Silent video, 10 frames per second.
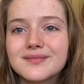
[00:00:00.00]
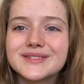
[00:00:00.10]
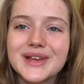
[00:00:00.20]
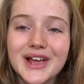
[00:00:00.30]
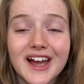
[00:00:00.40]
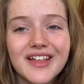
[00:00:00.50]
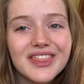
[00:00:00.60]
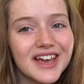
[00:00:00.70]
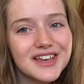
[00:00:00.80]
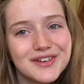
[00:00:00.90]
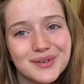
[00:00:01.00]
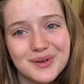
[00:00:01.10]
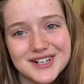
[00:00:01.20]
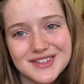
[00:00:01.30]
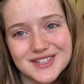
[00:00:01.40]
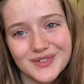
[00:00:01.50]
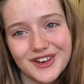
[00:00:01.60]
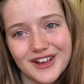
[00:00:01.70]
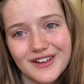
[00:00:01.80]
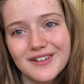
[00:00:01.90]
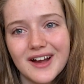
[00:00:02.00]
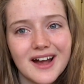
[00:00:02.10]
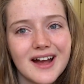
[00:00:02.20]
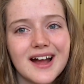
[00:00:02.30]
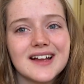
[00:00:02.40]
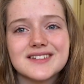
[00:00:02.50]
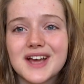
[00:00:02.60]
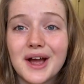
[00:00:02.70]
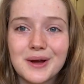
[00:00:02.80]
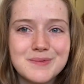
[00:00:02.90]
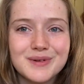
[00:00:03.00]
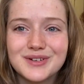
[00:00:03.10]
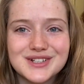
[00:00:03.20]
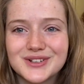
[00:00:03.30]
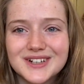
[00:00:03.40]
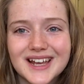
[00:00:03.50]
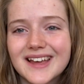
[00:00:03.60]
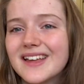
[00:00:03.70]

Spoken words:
So yeah, thank you for watching this video and I hope you enjoyed it.